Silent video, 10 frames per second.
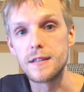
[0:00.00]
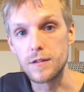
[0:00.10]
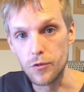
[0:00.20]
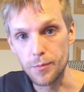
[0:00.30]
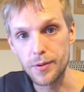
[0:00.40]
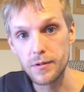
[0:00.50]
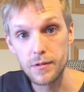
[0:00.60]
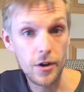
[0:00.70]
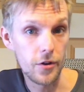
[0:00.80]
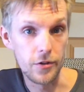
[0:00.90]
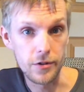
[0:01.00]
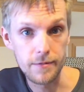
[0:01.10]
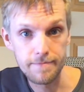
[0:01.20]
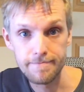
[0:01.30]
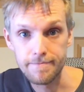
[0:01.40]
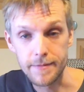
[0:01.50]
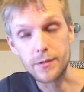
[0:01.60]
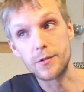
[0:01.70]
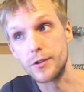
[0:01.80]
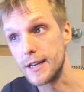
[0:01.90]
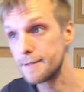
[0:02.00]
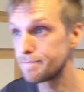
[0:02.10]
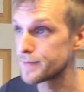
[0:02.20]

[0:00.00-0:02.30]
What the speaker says: loop code, which we'll do now.